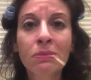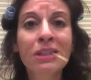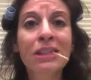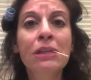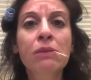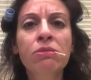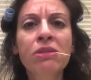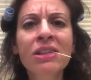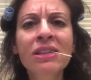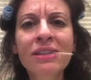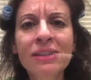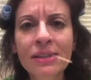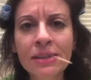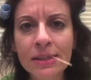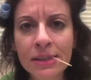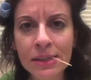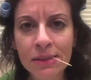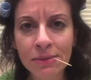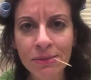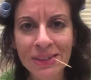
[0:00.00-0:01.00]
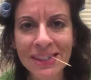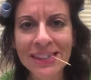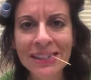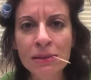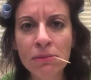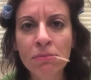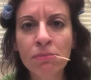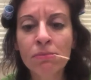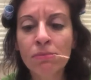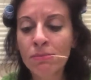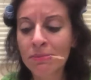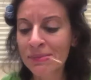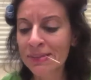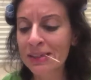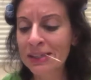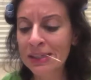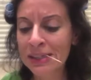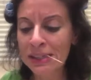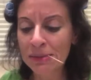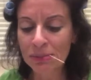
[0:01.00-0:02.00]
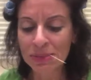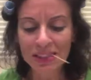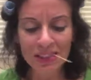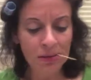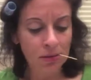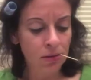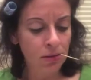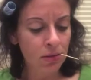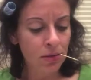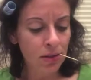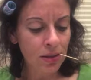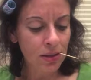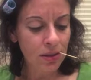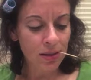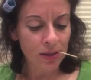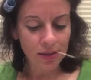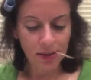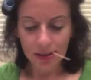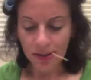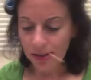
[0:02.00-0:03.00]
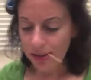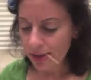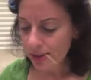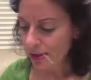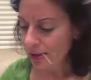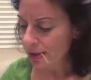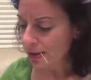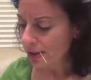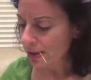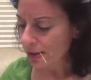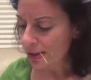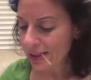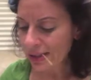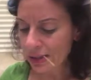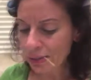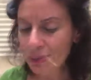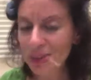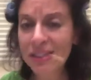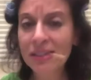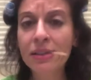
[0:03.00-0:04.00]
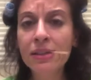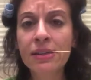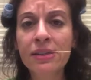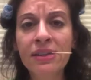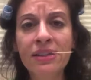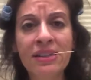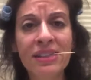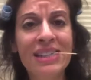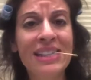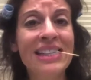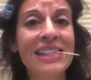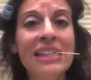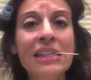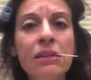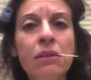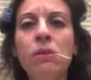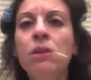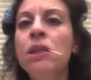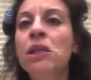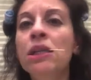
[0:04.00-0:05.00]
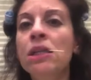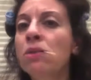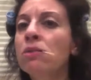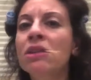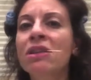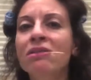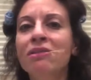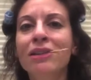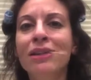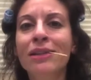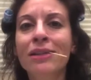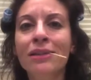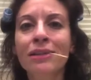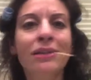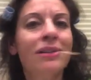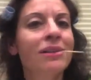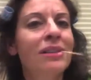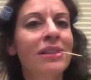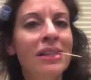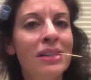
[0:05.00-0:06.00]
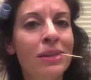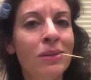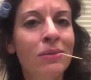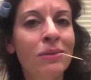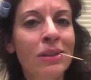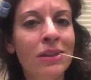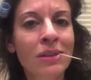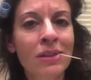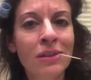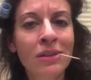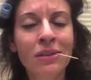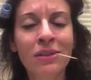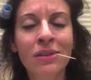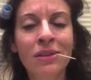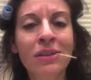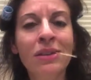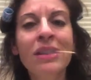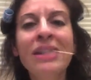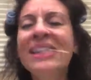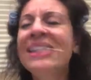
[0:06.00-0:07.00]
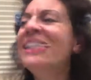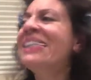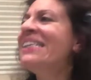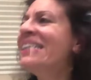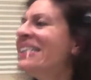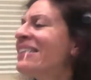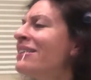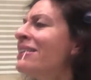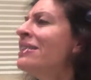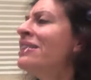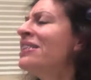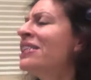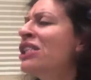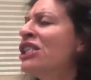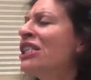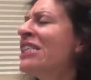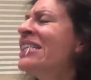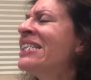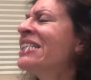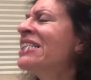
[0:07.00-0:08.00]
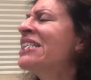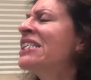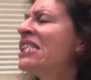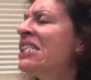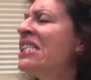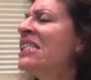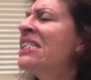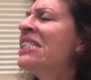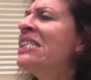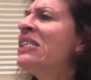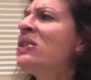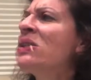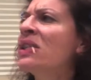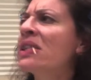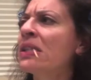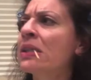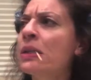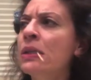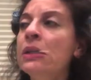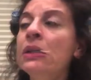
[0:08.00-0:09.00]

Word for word: I'm sitting there alone, right? And I'm like, what the heck kind of business is this? And Hanklin weren't there because he had to work. Hanklin shut the door.